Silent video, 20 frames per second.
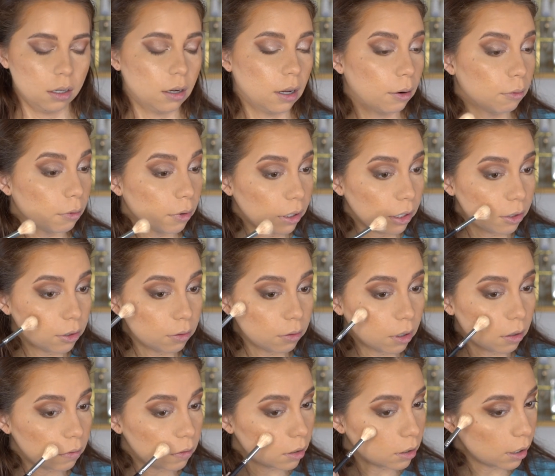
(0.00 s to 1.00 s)
I really do
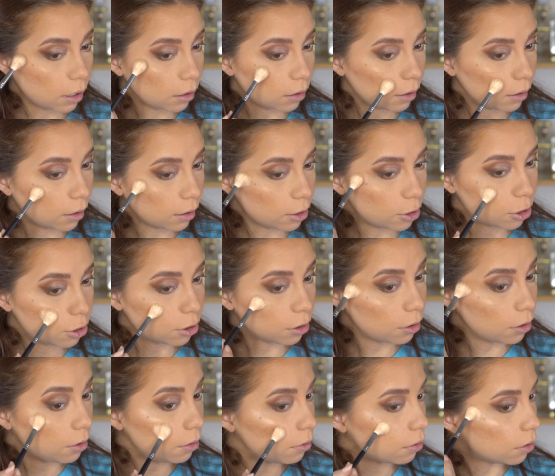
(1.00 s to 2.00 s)
love this highlighter. I
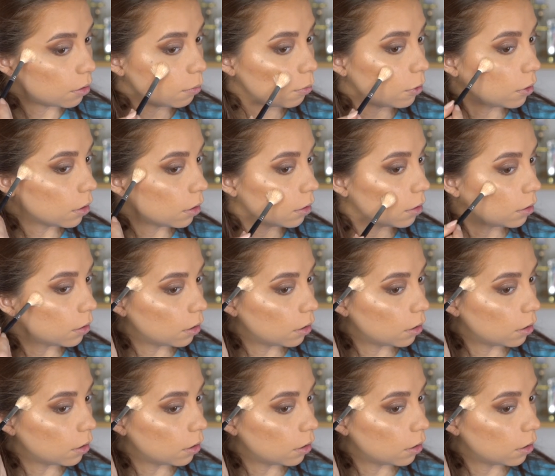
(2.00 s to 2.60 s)
should use it more.